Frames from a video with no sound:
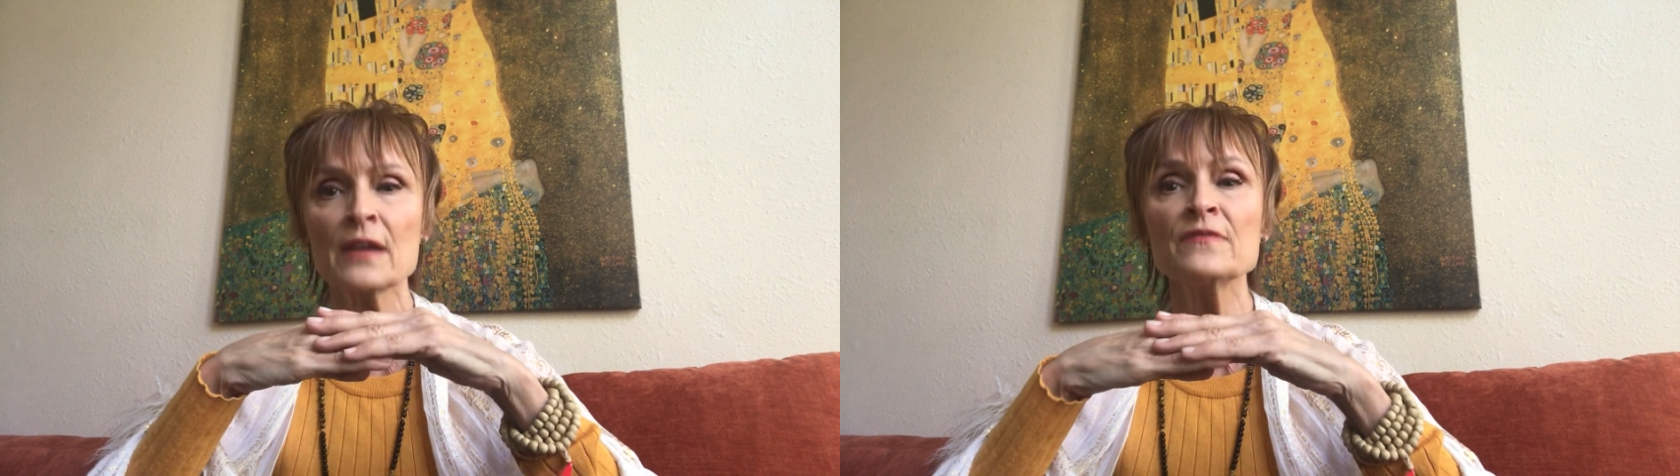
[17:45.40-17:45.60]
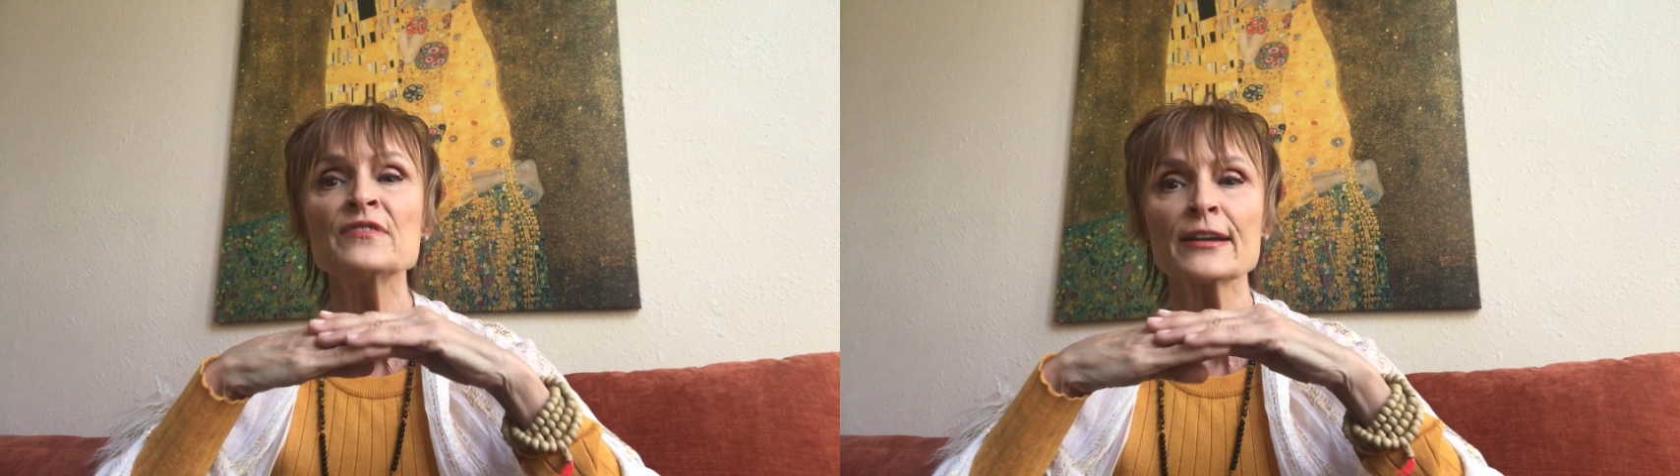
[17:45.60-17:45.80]

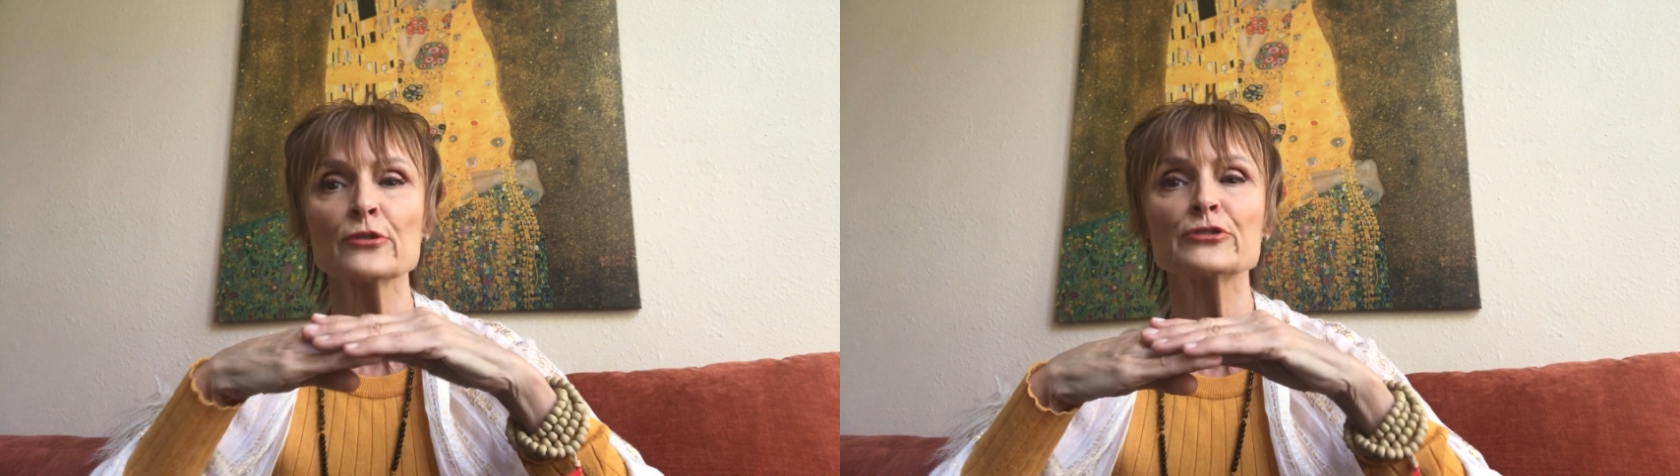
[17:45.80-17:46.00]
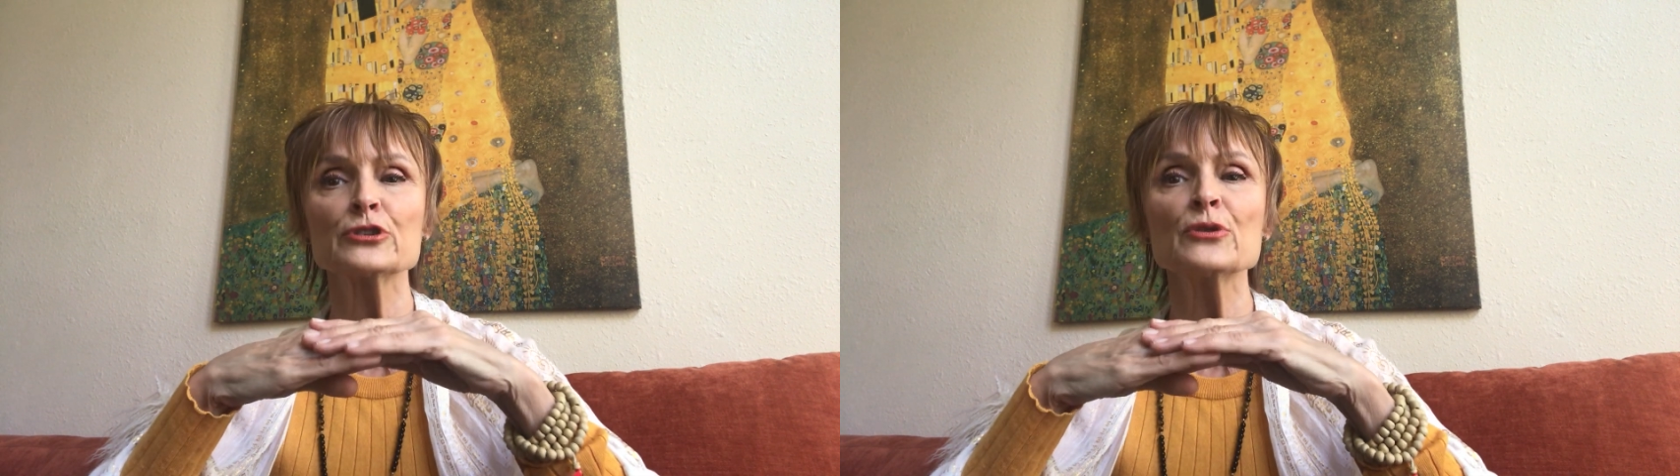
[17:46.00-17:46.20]
and that
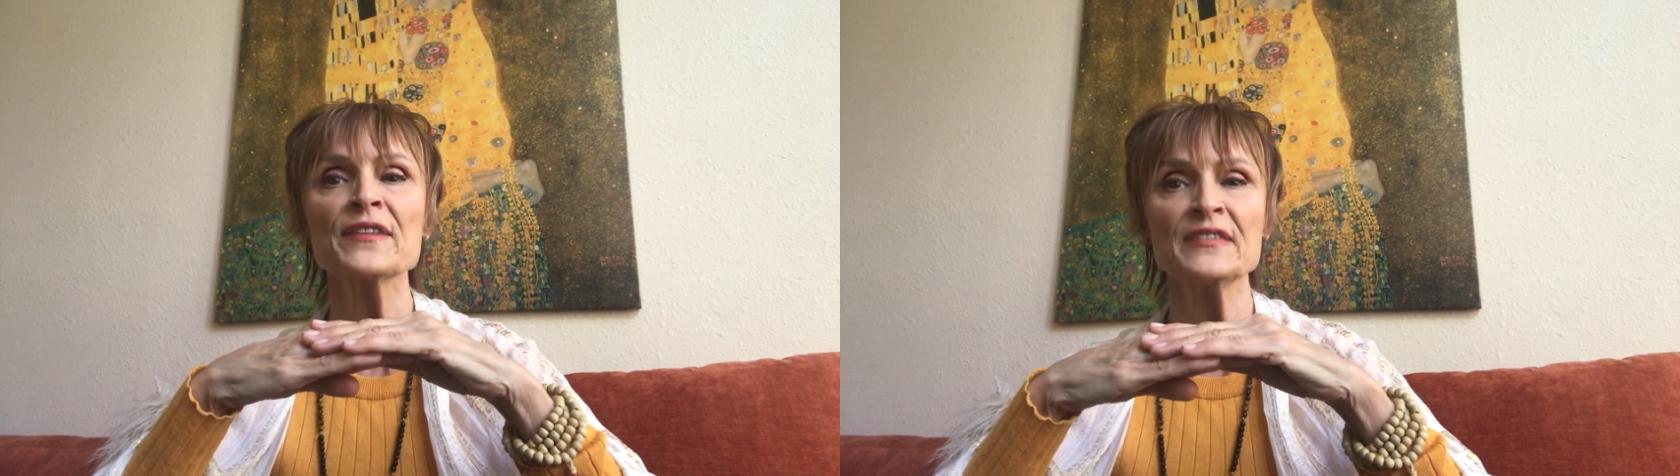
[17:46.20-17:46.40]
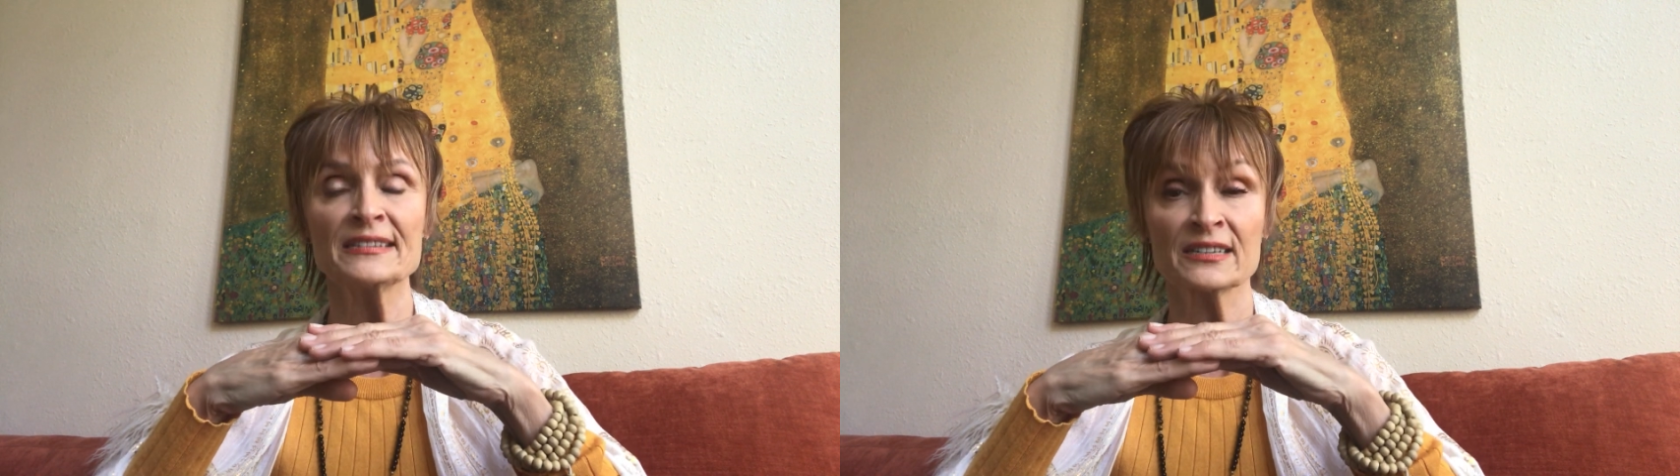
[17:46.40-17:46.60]
you're
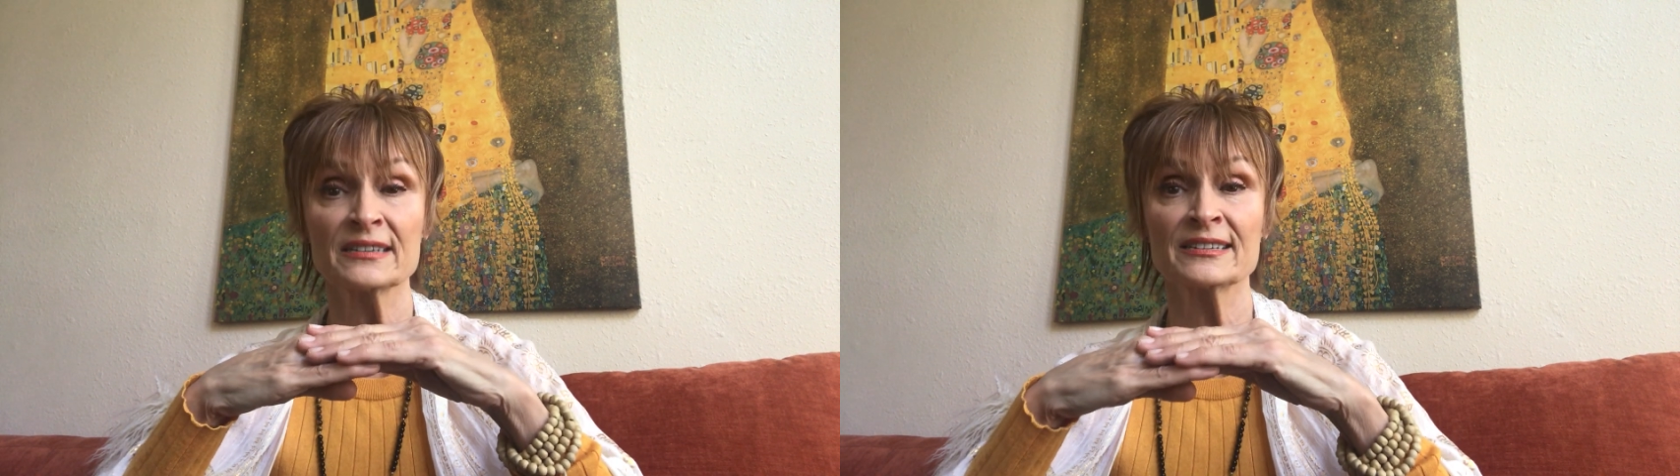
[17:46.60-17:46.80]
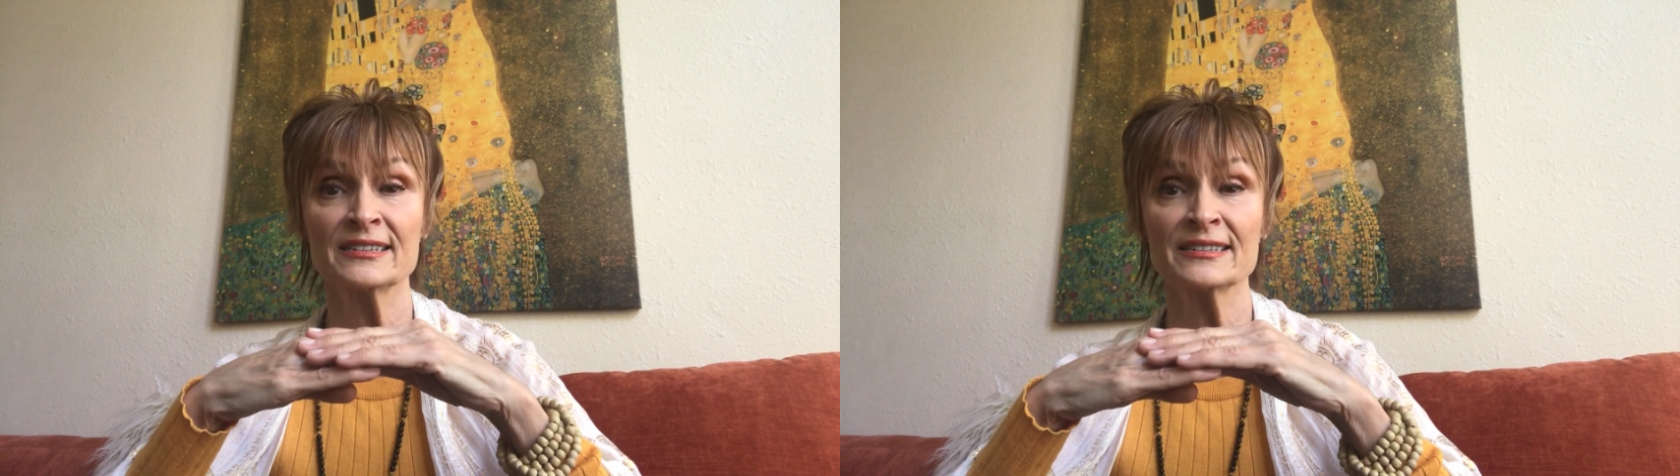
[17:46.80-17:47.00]
doing these
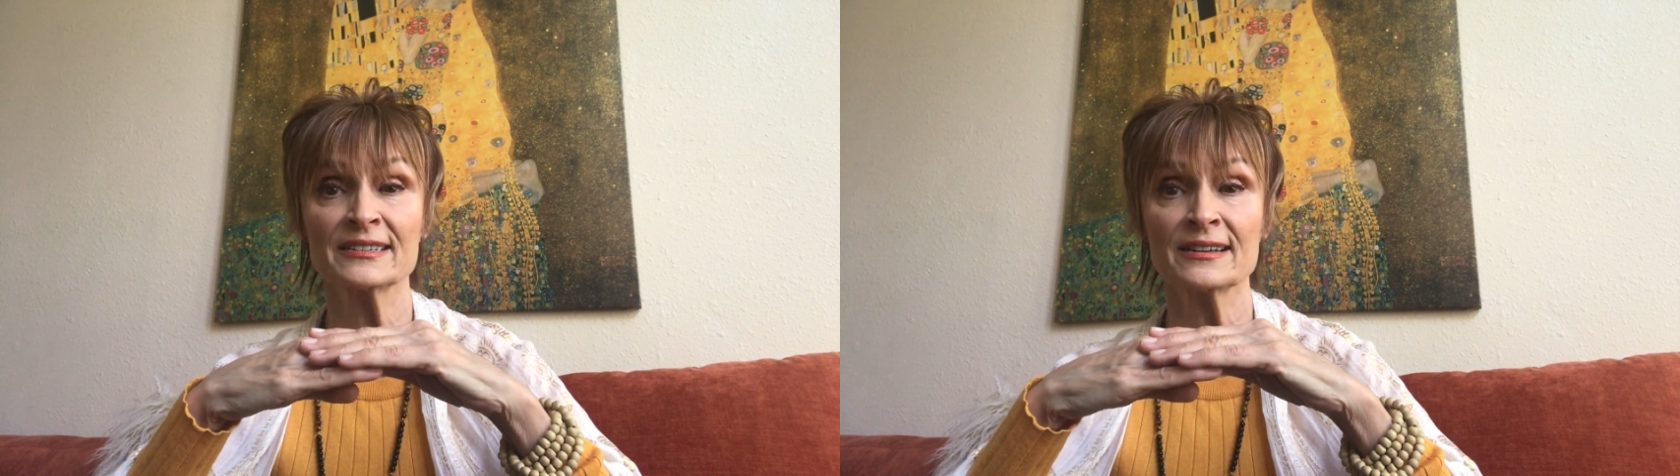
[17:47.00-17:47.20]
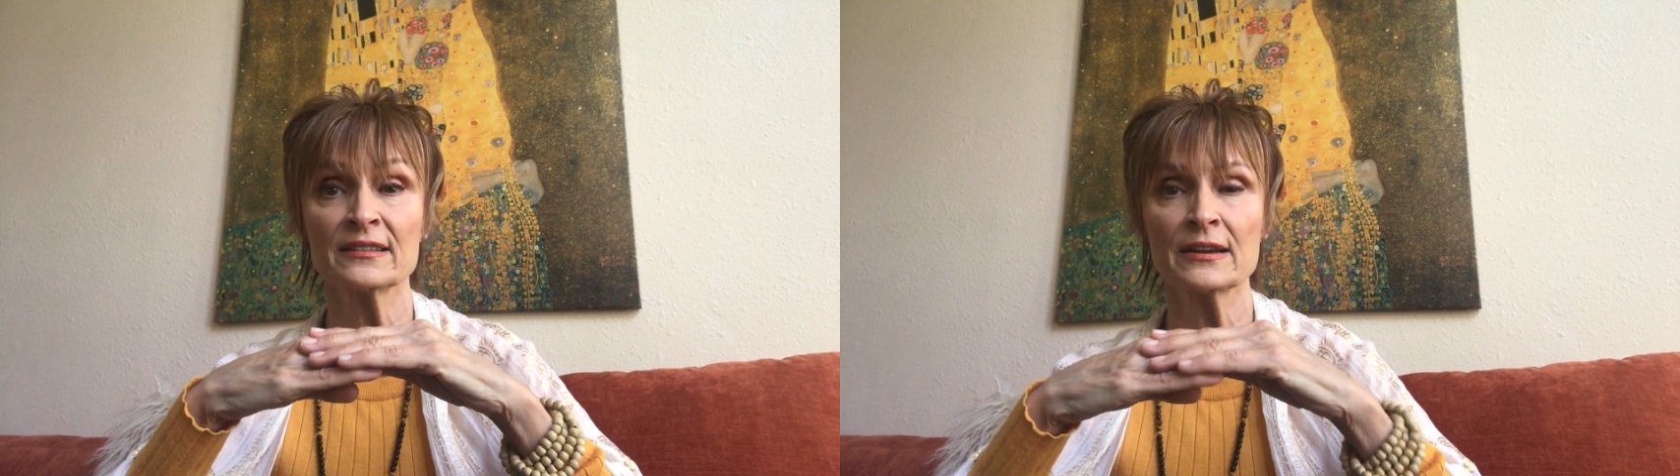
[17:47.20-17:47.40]

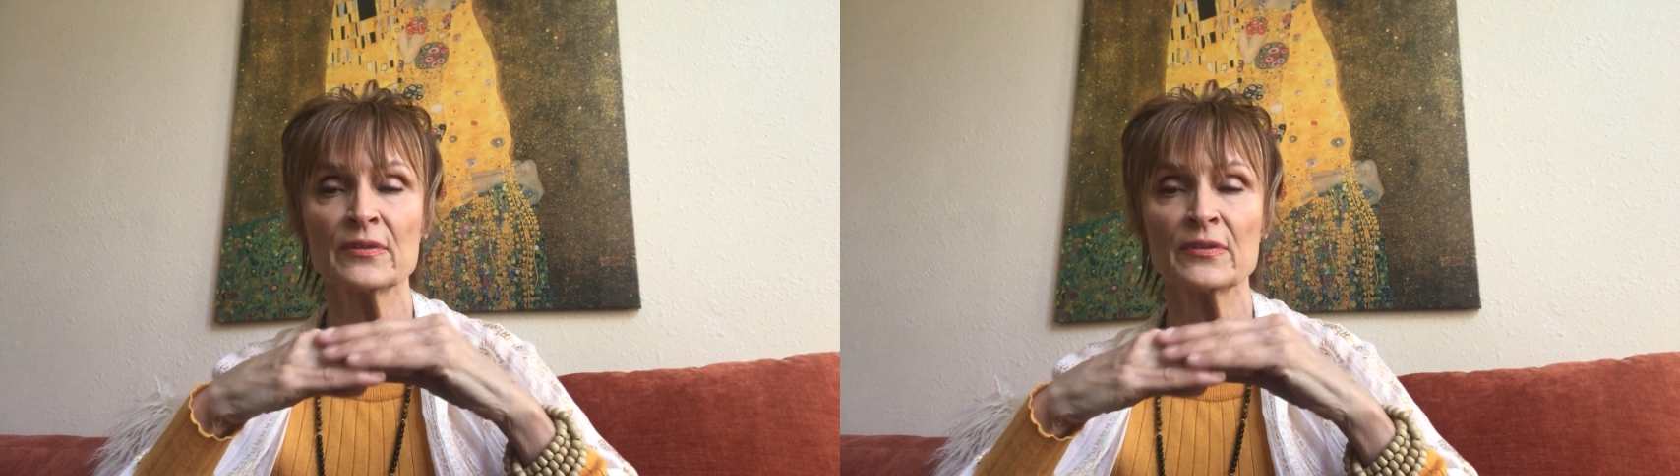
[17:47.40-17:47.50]
consistently,